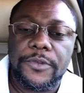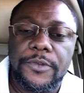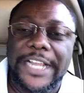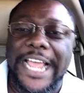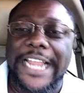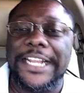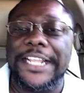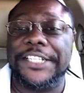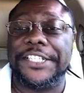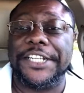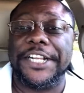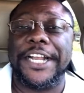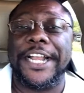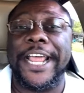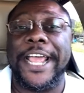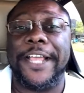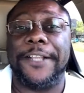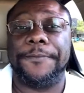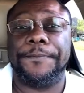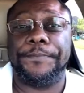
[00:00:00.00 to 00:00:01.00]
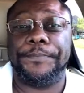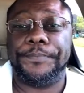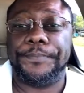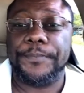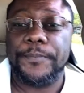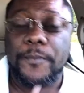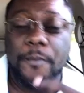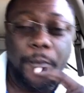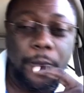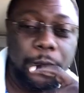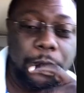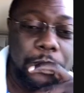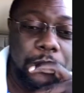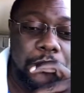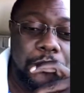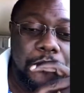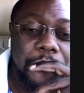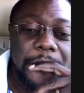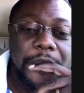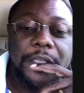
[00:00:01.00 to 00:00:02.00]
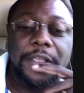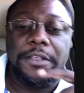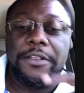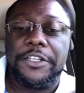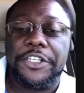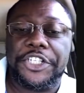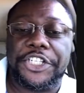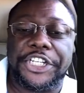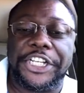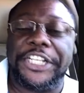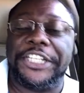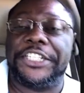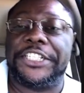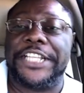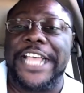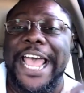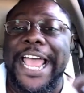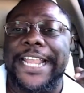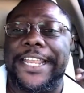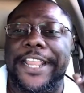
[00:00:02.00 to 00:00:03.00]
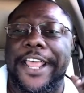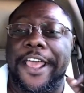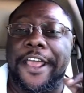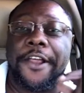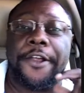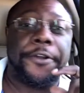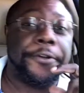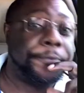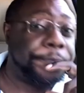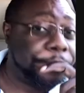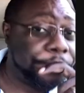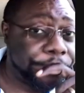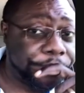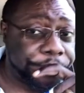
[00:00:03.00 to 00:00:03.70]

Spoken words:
Now listen to that. She sat there